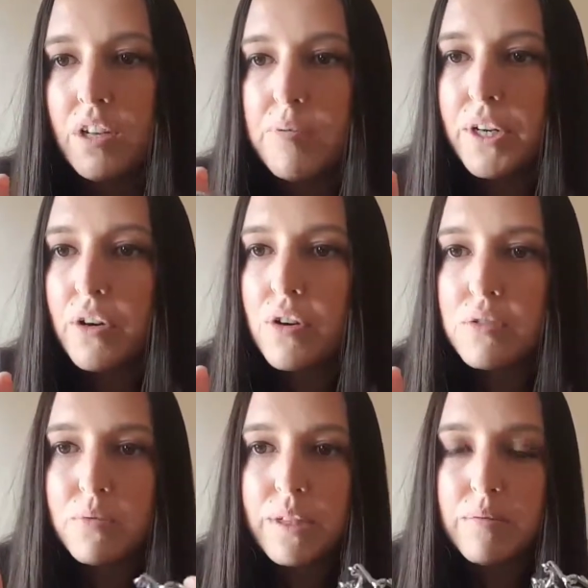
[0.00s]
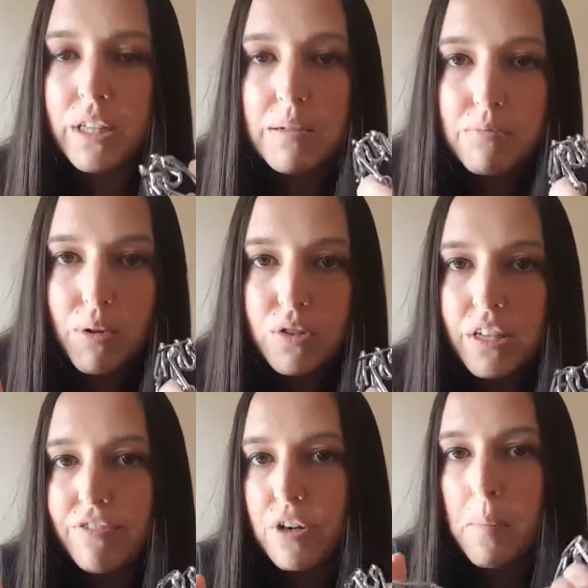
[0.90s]
3.0 is really
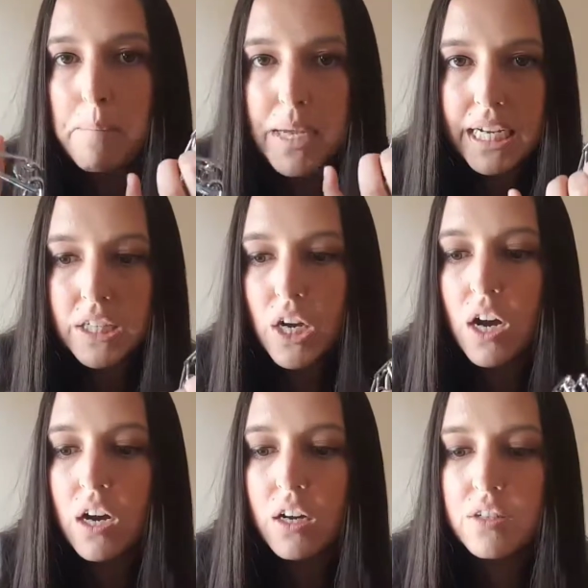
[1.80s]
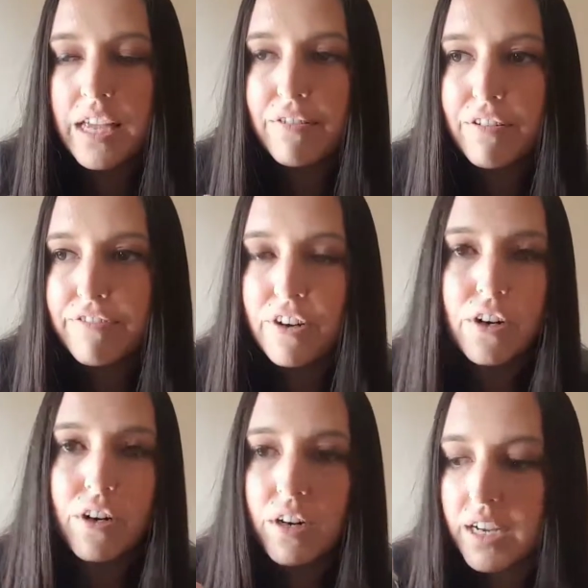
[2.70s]
mostly for big dogs, heavy
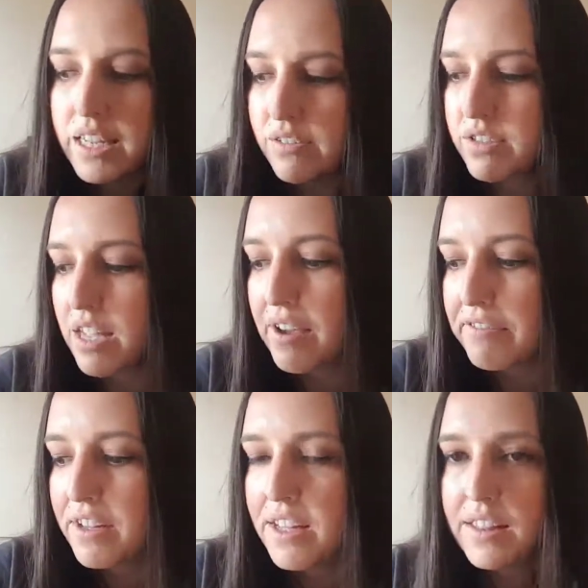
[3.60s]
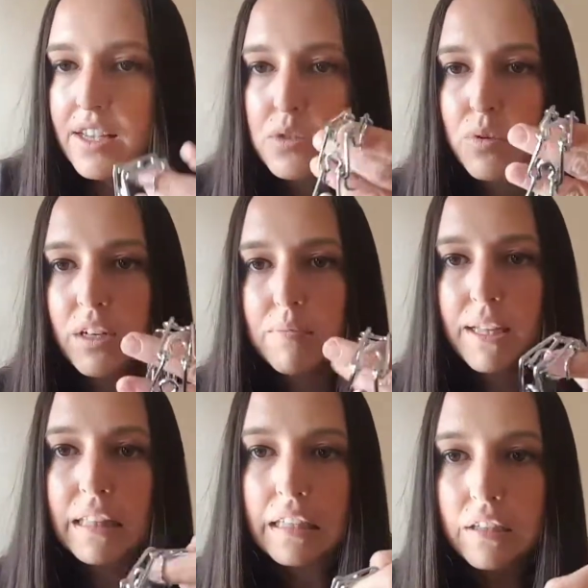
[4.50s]
fur kind of stuff. This one
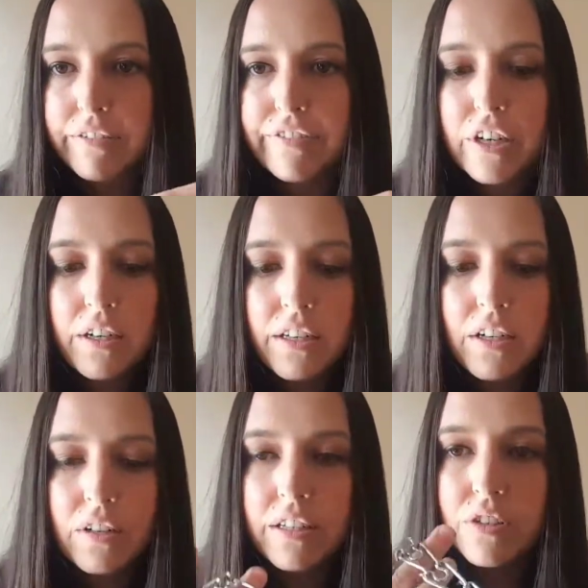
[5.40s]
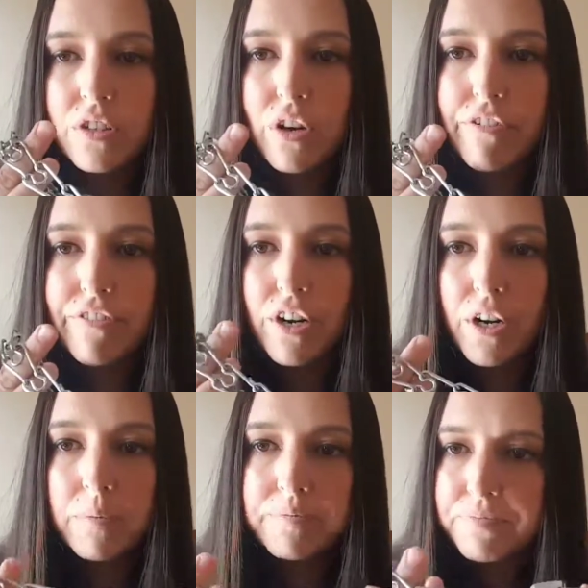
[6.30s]
would be little fur, you know, little to no
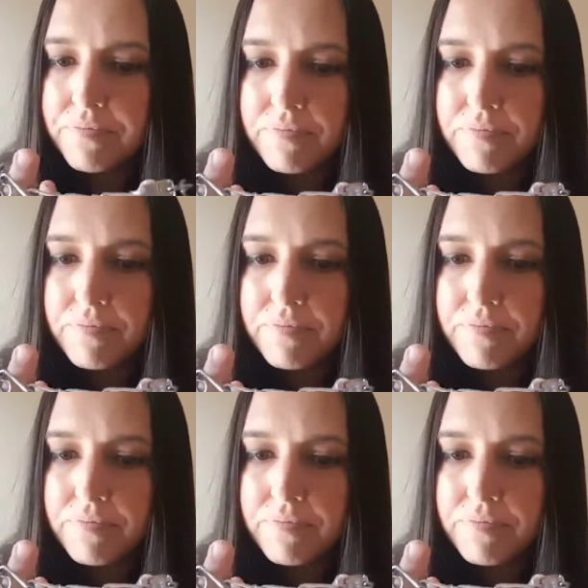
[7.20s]
fur